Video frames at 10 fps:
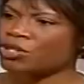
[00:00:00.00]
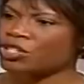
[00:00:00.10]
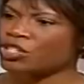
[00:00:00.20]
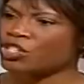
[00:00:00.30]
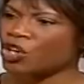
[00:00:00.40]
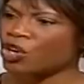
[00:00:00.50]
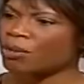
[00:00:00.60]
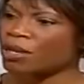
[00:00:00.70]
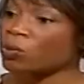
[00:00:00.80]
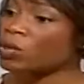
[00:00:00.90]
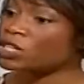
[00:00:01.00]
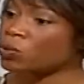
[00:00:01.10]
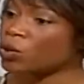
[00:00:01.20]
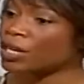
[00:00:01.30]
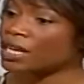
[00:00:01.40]
you to determine
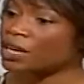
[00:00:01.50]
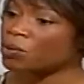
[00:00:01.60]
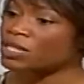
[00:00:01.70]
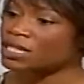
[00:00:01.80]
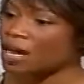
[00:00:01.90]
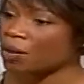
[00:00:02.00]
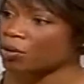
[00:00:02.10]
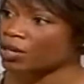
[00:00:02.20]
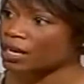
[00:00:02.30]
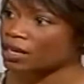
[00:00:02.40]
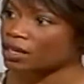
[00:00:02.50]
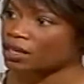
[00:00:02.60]
what's working and what's not working.